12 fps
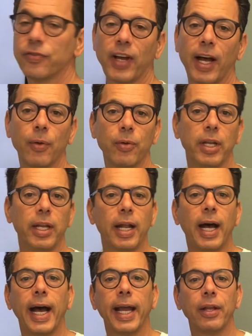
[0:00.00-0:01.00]
found in
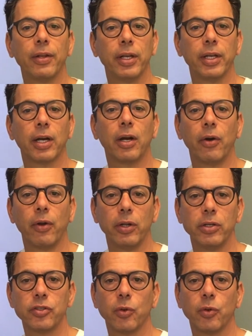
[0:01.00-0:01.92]
hyaline cartilage.